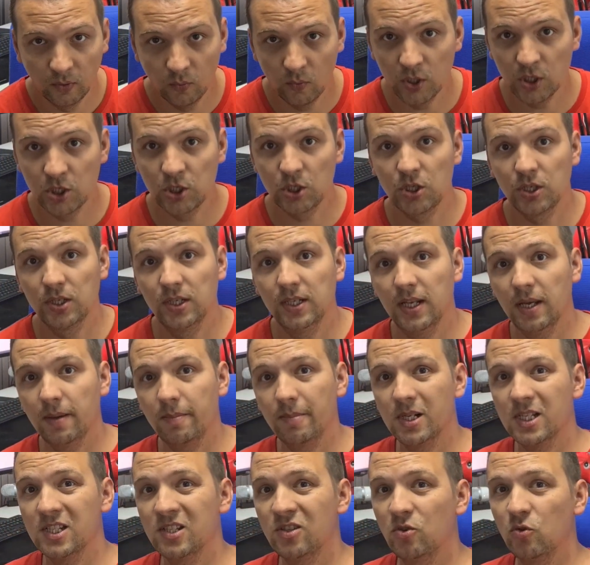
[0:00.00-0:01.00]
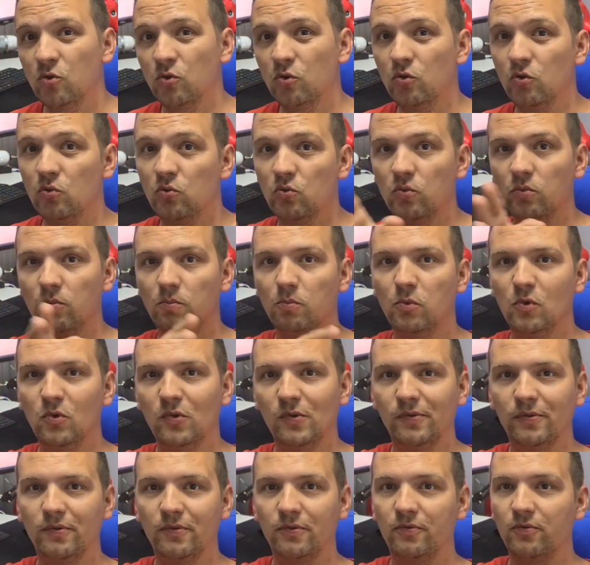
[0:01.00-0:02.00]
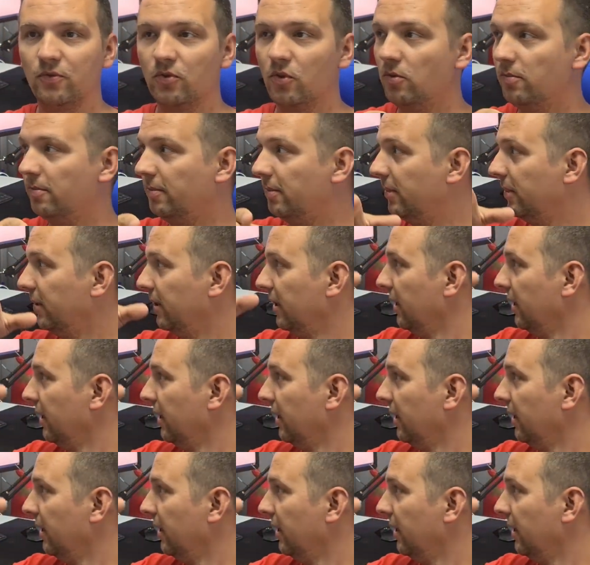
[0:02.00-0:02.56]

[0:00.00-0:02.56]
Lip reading: which enables you to move from